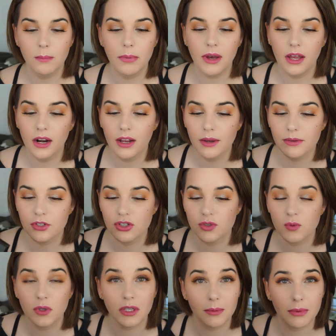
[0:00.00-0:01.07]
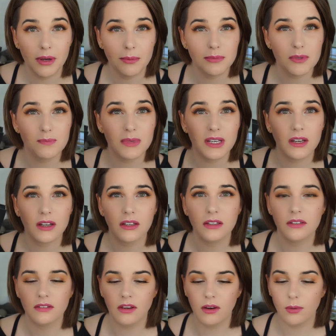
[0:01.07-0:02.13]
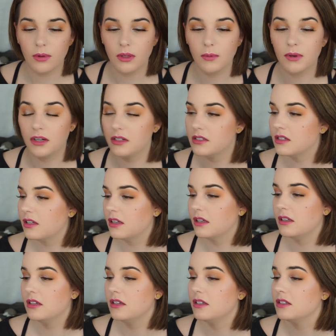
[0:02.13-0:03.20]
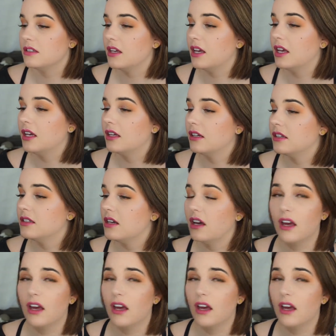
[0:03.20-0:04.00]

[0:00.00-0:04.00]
But I was just really bummed because I really wanted to like these and uh,